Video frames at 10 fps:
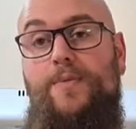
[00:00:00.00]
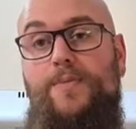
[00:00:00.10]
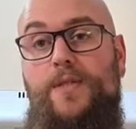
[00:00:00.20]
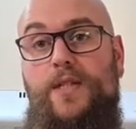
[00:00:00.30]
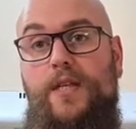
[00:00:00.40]

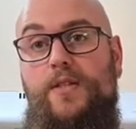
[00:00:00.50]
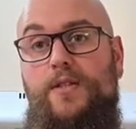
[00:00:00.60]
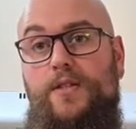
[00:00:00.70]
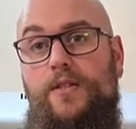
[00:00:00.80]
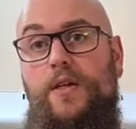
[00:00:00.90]

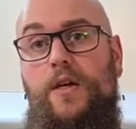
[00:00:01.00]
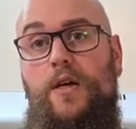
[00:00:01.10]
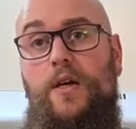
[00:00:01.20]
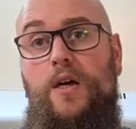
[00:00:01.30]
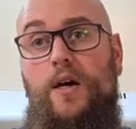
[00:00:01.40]
since
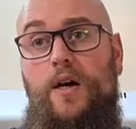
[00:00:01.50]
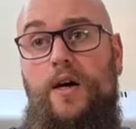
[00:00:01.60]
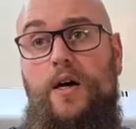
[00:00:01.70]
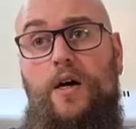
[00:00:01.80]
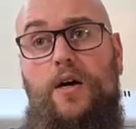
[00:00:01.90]

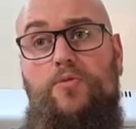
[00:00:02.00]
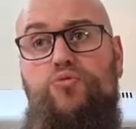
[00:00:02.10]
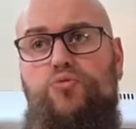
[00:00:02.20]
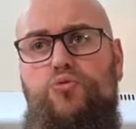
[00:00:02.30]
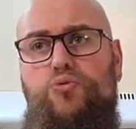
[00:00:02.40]

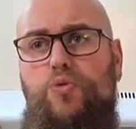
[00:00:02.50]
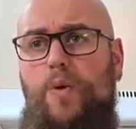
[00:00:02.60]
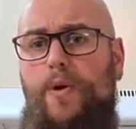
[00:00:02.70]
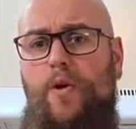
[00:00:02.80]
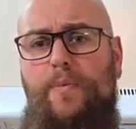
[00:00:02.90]
what are
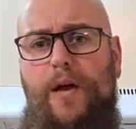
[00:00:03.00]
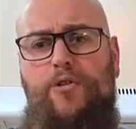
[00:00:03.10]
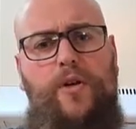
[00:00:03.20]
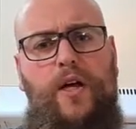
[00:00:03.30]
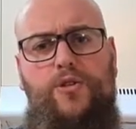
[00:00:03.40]
we going back
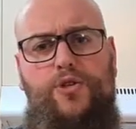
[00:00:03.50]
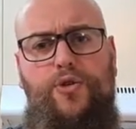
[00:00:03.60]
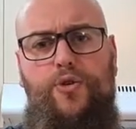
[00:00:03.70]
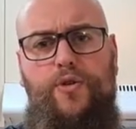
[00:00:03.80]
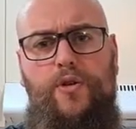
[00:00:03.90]
to now?
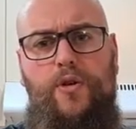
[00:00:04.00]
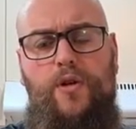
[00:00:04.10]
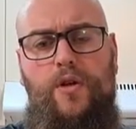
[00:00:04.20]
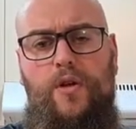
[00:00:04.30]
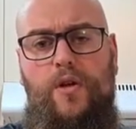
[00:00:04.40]
June.
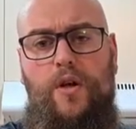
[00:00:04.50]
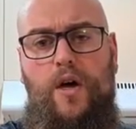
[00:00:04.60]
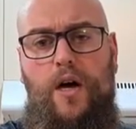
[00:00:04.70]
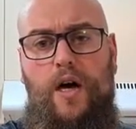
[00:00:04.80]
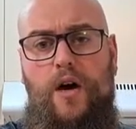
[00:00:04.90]

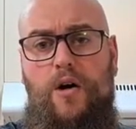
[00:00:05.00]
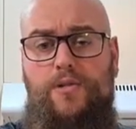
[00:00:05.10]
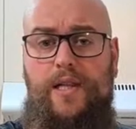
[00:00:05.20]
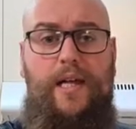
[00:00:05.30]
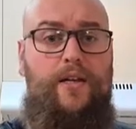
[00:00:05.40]
I was
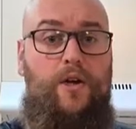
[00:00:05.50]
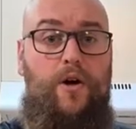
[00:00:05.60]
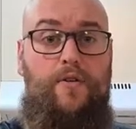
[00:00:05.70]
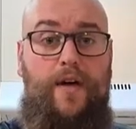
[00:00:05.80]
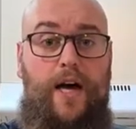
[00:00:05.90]
allowed to go
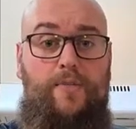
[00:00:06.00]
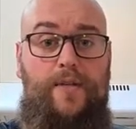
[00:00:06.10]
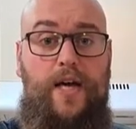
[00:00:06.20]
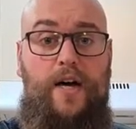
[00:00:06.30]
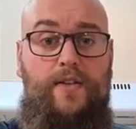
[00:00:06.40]
over at Adam's
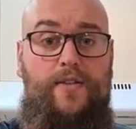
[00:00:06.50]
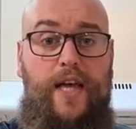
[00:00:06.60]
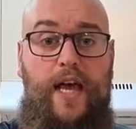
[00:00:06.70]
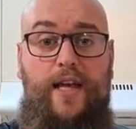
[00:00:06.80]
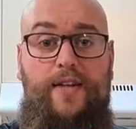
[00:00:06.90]
house
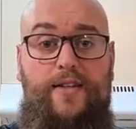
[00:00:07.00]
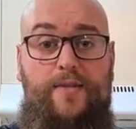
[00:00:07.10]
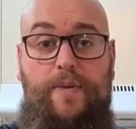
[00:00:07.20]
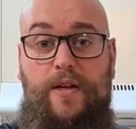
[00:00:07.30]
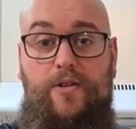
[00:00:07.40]
and
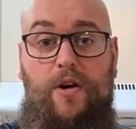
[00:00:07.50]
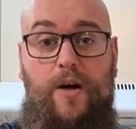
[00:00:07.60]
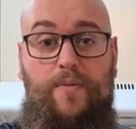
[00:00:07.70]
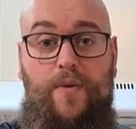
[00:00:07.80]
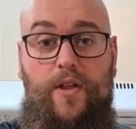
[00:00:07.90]
spend
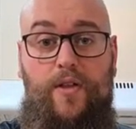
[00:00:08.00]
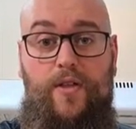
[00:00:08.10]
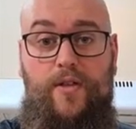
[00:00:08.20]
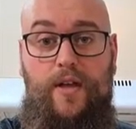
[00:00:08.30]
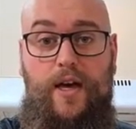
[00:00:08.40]
time
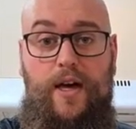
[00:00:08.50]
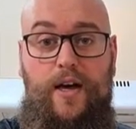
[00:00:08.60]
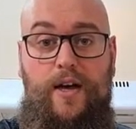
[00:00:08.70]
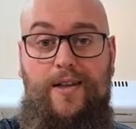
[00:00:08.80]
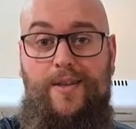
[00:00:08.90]
with
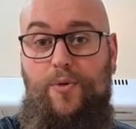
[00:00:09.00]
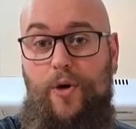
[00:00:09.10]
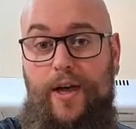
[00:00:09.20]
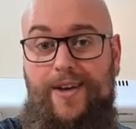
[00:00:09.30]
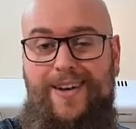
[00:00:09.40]
the
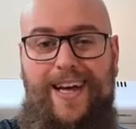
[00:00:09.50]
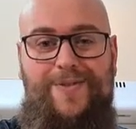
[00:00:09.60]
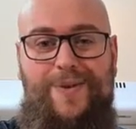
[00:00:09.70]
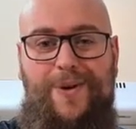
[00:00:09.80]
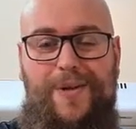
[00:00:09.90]
boy, as
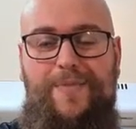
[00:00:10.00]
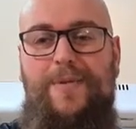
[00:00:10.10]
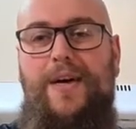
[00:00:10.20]
we call him.